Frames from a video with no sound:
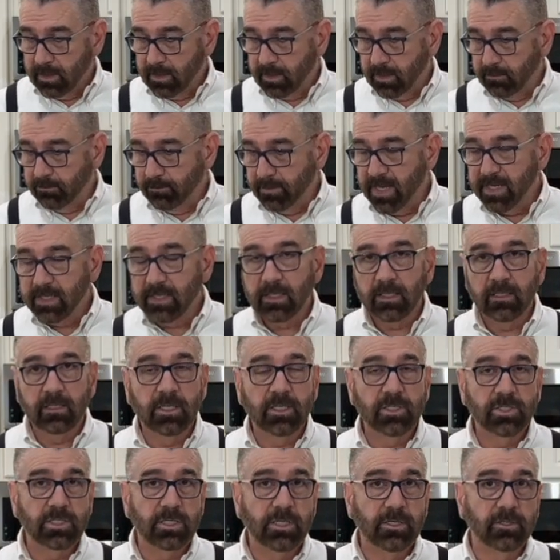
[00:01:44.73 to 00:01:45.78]
baking
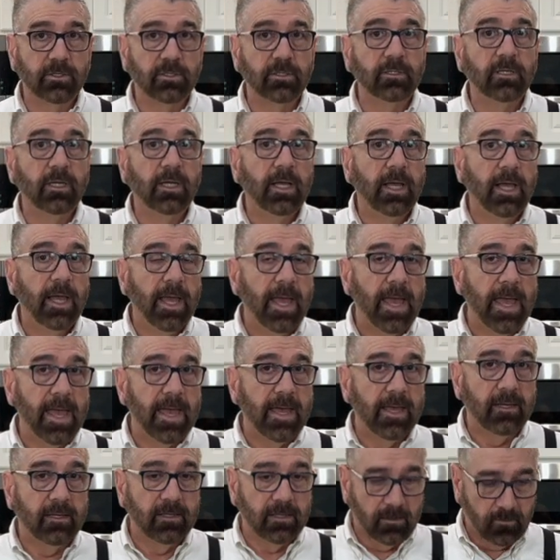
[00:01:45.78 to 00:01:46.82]
dish here.
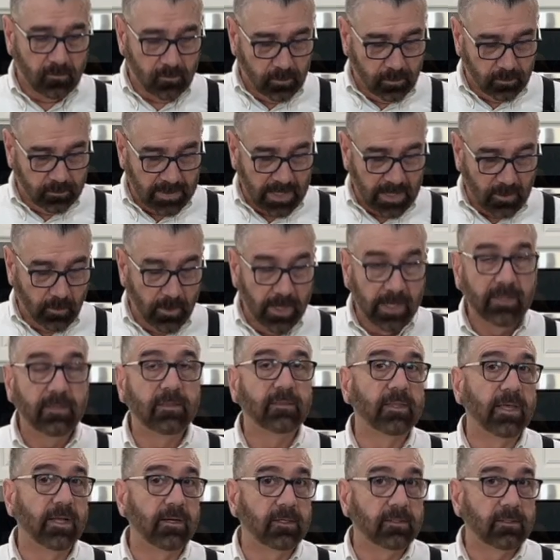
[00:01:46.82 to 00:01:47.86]
And that way
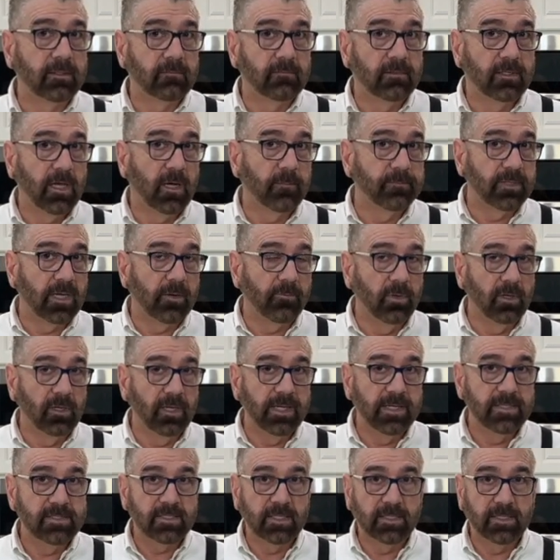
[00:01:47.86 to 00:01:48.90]
that'll help that
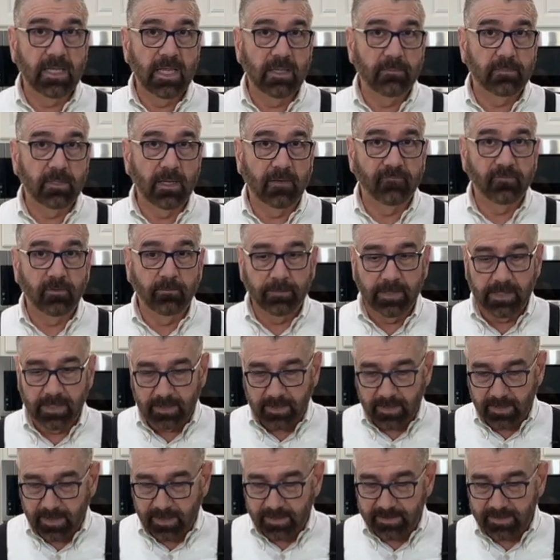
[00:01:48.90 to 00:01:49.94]
release and keep that from being
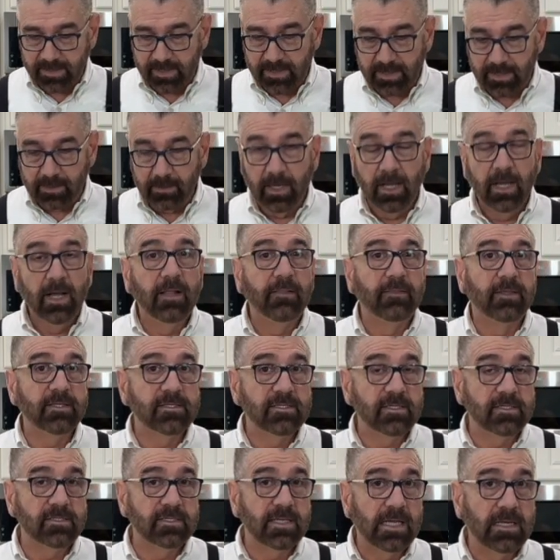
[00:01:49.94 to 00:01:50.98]
sticky. This
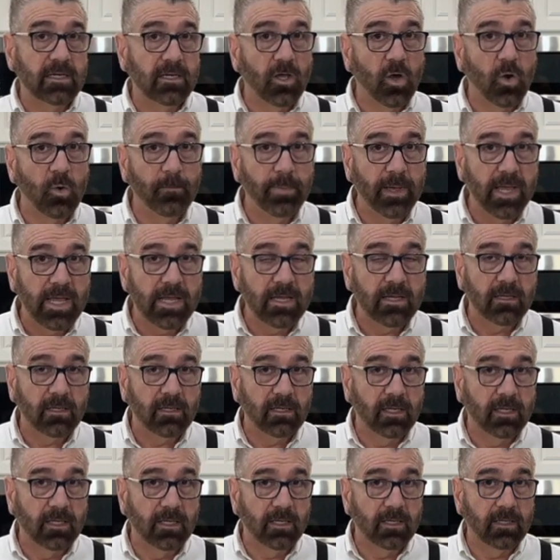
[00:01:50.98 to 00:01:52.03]
is a no-bake
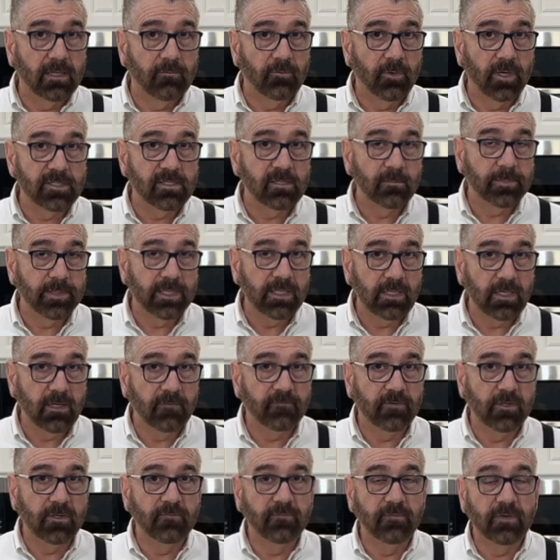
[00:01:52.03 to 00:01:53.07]
recipe. If
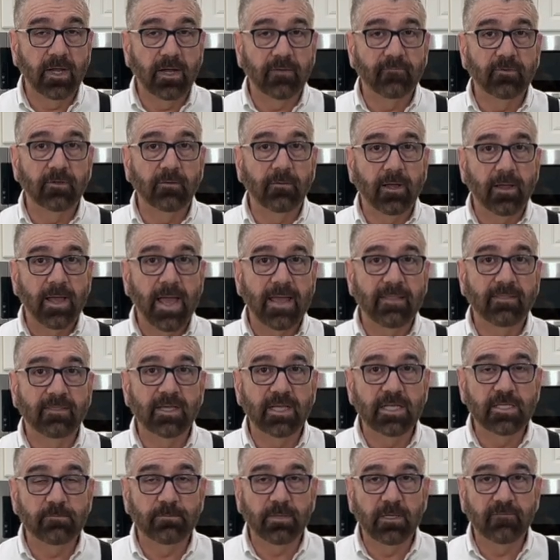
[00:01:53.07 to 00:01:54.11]
you've never had
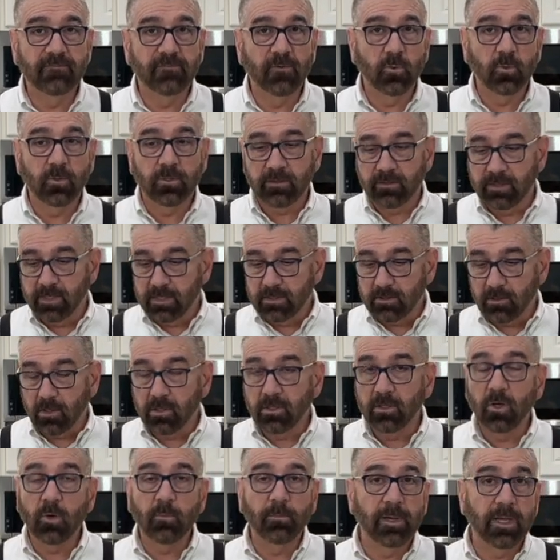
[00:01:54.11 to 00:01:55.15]
these before, these are
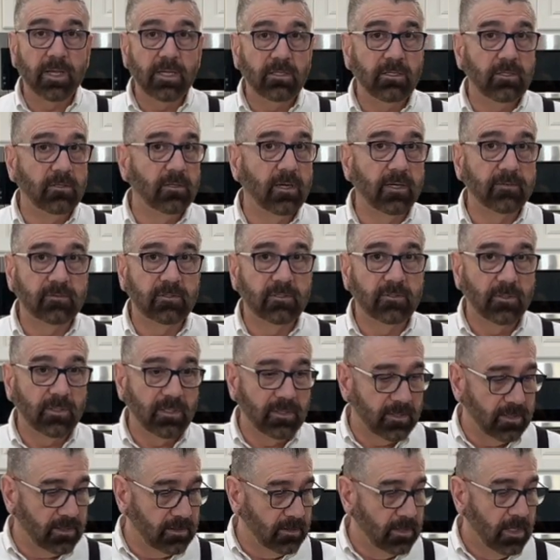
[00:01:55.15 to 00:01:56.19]
no-bake. You don't have to do
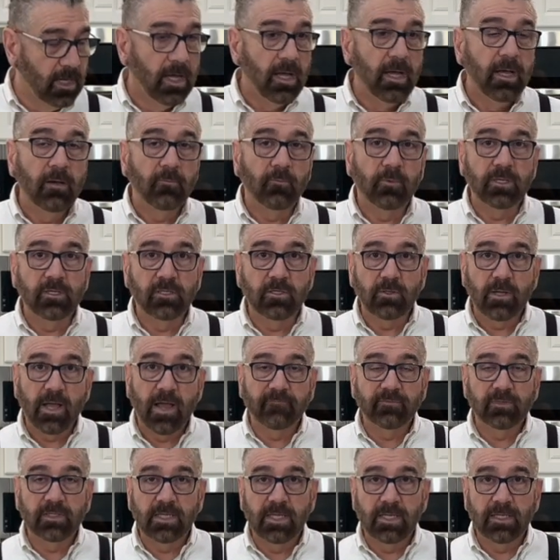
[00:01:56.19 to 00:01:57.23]
anything. We do have
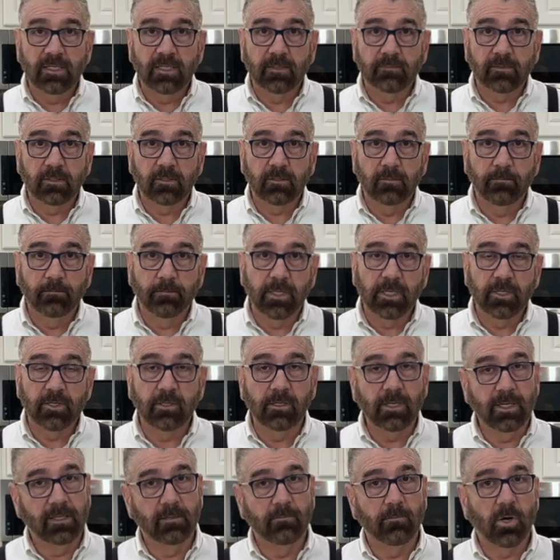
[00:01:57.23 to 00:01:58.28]
to heat up the butter
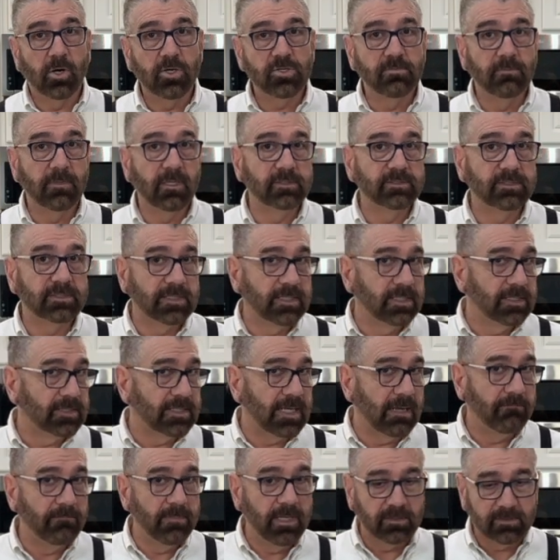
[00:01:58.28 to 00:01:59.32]
and the marshmallows to get
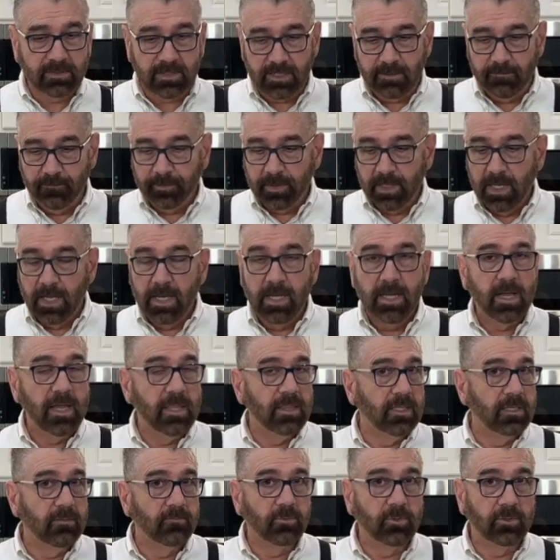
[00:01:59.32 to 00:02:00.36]
that melted, and
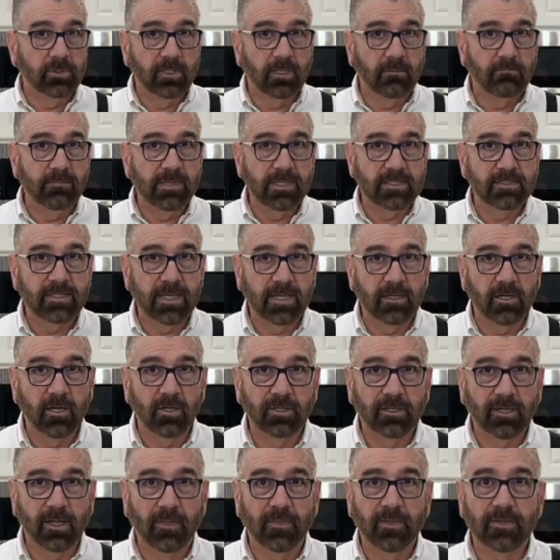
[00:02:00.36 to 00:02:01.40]
then we're going to mix that all
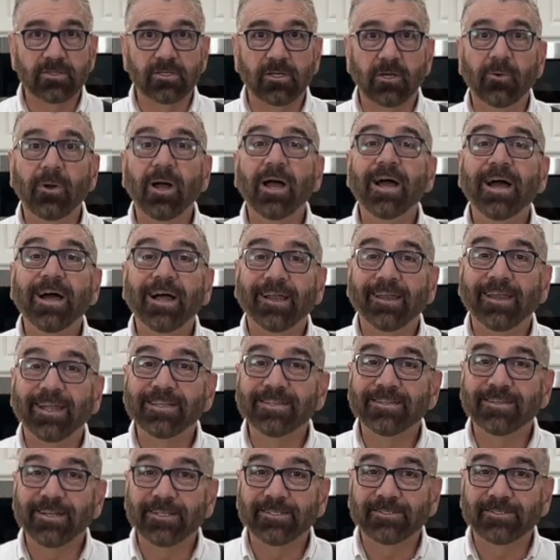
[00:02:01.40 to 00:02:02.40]
together. So let's get